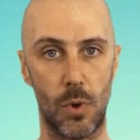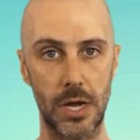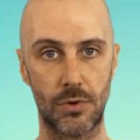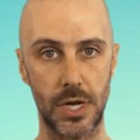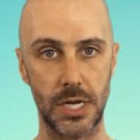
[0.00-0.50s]

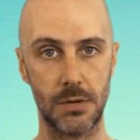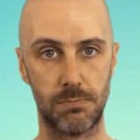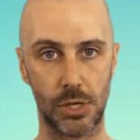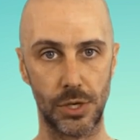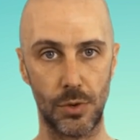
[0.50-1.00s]
white, green,
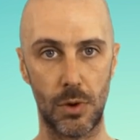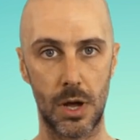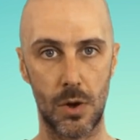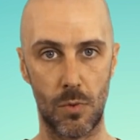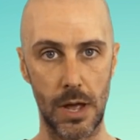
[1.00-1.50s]
blue,
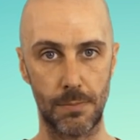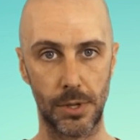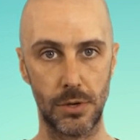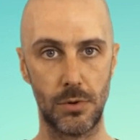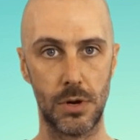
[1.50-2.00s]
white,
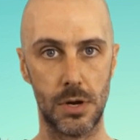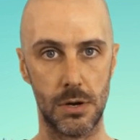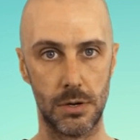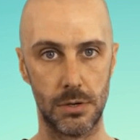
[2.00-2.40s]
blue,